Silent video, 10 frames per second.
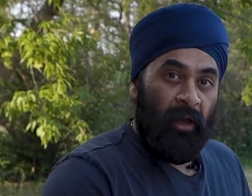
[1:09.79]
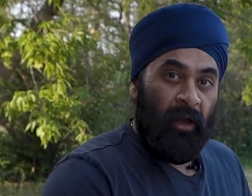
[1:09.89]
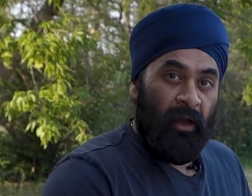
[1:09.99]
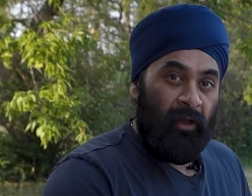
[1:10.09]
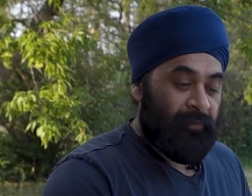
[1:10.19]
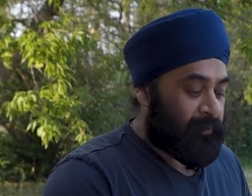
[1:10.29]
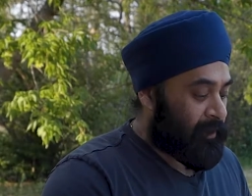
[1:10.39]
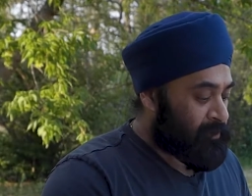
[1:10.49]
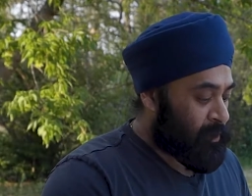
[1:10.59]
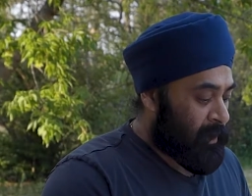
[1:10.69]

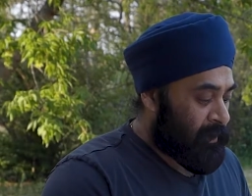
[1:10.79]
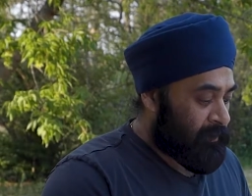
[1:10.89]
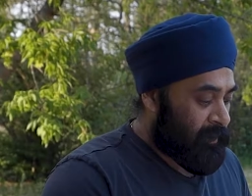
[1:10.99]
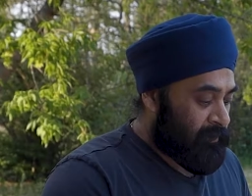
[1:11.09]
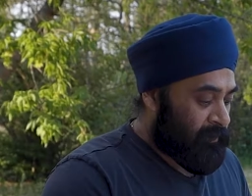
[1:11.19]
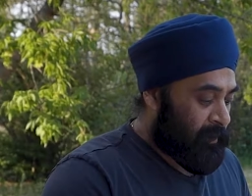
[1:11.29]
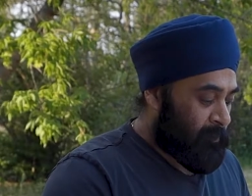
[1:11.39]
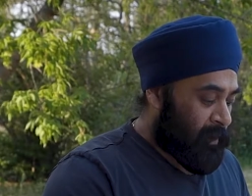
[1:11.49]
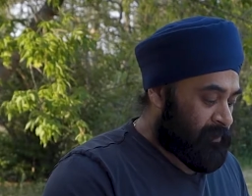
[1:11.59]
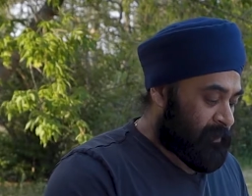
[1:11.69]
Let's go ahead and into the
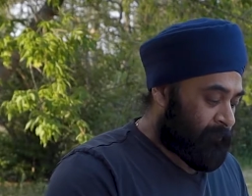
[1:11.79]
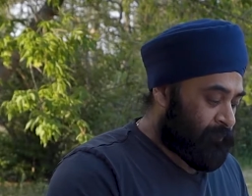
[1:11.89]
unboxing.